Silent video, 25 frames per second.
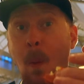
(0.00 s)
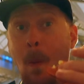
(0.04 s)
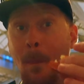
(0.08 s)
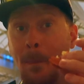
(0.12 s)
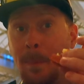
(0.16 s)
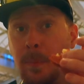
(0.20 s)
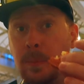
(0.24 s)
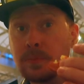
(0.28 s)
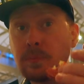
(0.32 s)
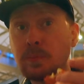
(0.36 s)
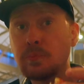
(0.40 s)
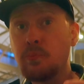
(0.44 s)

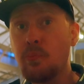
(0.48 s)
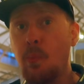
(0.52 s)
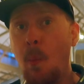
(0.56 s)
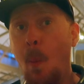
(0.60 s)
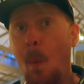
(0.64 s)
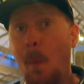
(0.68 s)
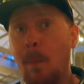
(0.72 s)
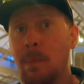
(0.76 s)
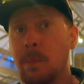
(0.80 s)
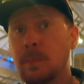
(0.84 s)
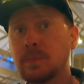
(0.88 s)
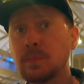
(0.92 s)
it's pretty good
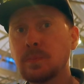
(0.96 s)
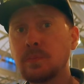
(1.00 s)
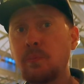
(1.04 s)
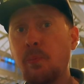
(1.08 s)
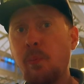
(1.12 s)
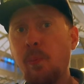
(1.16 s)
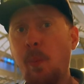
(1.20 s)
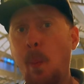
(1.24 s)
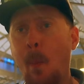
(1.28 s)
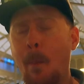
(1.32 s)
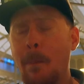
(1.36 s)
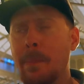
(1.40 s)

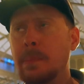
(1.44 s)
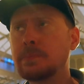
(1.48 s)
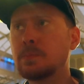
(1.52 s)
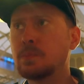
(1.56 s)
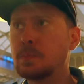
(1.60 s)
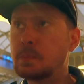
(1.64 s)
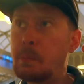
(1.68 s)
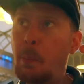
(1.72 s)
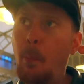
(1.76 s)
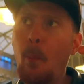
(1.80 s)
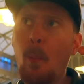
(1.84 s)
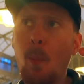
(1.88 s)
value. You could
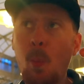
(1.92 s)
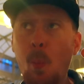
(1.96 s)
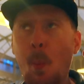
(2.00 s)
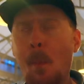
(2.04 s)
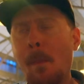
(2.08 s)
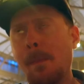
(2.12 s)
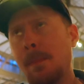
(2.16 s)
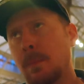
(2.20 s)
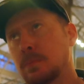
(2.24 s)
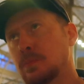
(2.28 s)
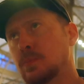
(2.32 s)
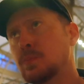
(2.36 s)
definitely get
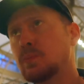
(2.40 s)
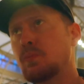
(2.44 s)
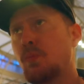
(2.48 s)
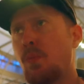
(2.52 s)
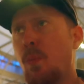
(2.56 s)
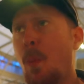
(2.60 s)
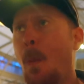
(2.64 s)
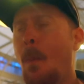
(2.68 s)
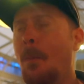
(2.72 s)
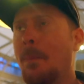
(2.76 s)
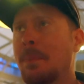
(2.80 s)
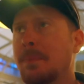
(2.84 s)
way more
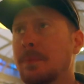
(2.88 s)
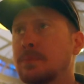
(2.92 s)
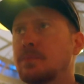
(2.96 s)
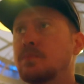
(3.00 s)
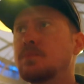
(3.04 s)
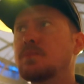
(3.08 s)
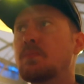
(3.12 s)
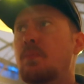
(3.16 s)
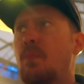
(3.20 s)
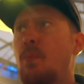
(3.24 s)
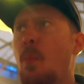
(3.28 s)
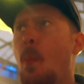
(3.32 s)
things
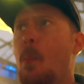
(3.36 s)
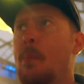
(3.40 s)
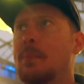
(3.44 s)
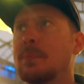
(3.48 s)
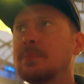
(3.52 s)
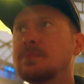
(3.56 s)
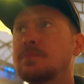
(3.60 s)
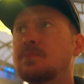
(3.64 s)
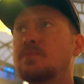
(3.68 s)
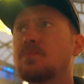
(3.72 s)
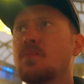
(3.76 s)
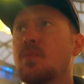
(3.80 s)
like
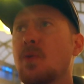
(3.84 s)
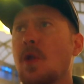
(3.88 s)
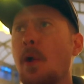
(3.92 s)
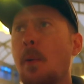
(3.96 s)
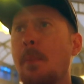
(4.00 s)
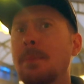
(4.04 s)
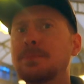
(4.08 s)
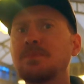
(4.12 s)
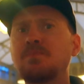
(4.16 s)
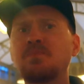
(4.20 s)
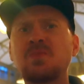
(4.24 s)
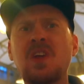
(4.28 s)

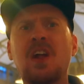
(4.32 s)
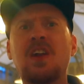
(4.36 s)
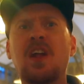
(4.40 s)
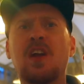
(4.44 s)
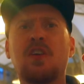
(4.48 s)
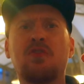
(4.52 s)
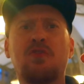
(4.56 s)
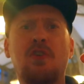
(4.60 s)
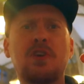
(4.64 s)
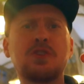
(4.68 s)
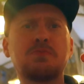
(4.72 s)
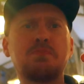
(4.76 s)
kind of
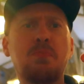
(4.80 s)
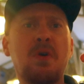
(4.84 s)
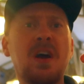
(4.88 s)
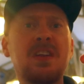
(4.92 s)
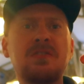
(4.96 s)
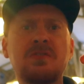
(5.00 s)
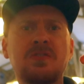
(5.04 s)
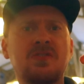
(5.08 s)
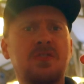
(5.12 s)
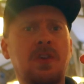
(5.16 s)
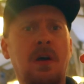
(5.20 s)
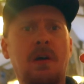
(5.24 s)
like fresh bread
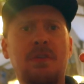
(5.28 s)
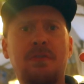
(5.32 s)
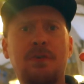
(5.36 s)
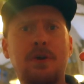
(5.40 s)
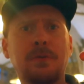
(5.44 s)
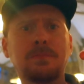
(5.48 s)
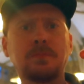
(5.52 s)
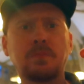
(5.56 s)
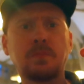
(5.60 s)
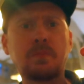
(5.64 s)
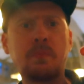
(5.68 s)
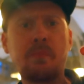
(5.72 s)
and stuff.
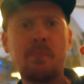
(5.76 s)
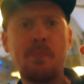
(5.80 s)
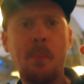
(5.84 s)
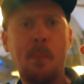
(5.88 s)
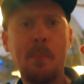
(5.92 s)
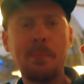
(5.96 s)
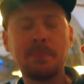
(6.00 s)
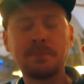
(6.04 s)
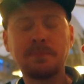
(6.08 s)
Mm-hmm.